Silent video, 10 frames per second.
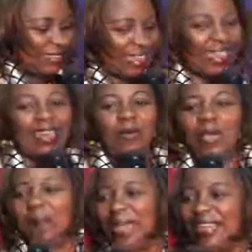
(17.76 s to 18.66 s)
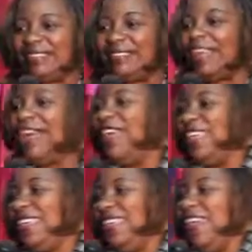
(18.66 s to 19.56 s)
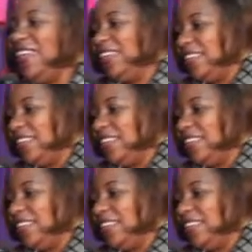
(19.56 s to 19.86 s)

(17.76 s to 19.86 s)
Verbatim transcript: has taken away my entire